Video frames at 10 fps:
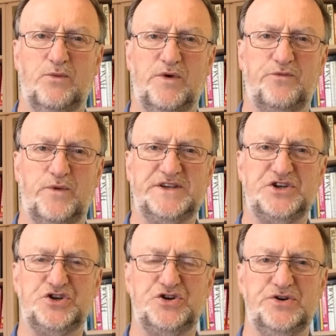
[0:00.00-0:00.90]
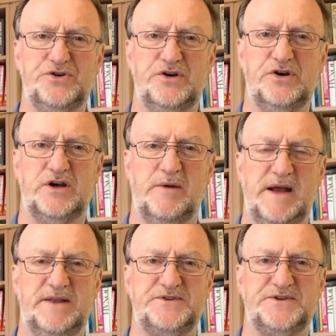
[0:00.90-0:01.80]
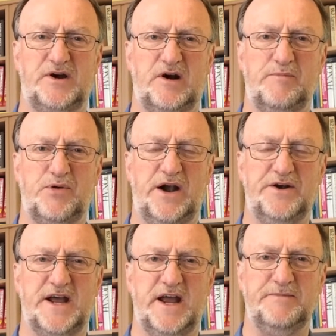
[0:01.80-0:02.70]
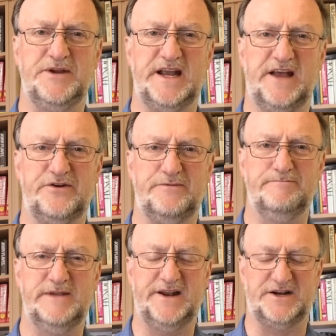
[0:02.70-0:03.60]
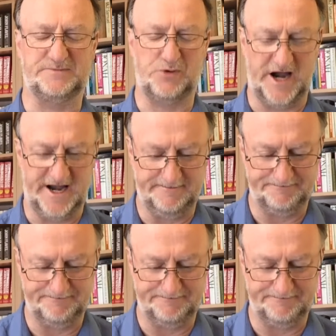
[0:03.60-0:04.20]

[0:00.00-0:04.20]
with which to commence our prayer time together. Let us pray.